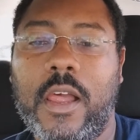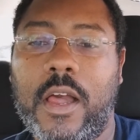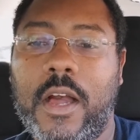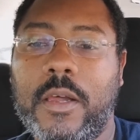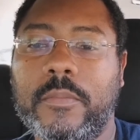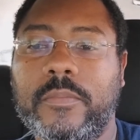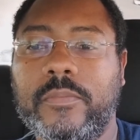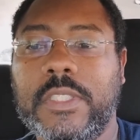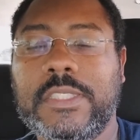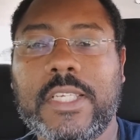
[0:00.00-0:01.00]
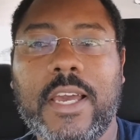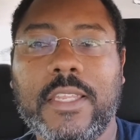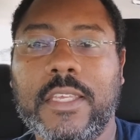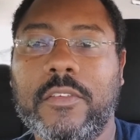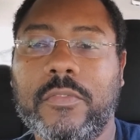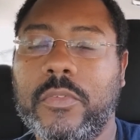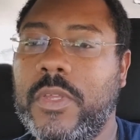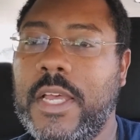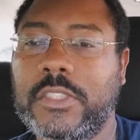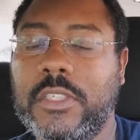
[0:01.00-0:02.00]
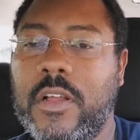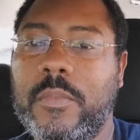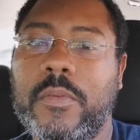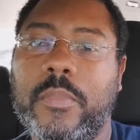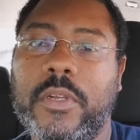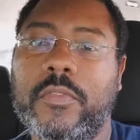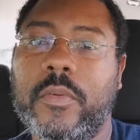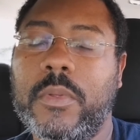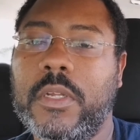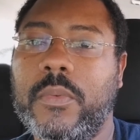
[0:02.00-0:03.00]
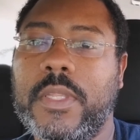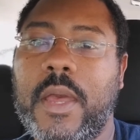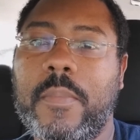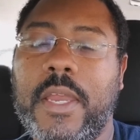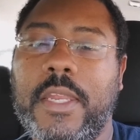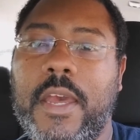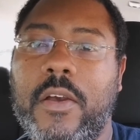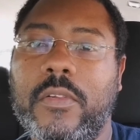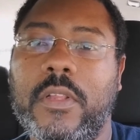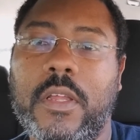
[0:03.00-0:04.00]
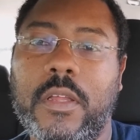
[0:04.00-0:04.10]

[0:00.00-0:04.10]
The styling, if you guys should all be pretty familiar with that by now.